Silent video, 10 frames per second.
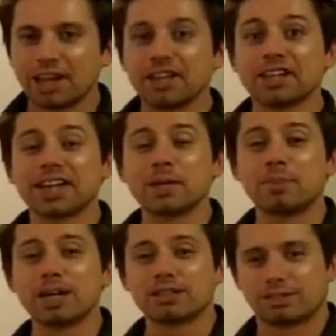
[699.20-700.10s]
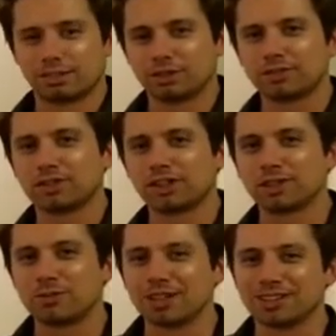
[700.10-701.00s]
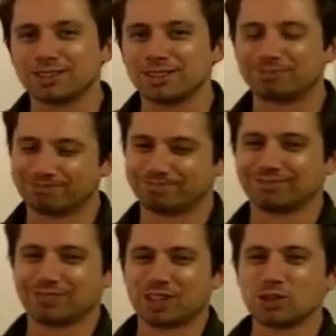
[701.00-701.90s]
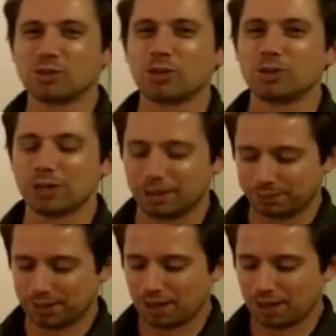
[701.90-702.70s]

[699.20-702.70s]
And you can get a buzz, if you drink the wine. So it's a win-win.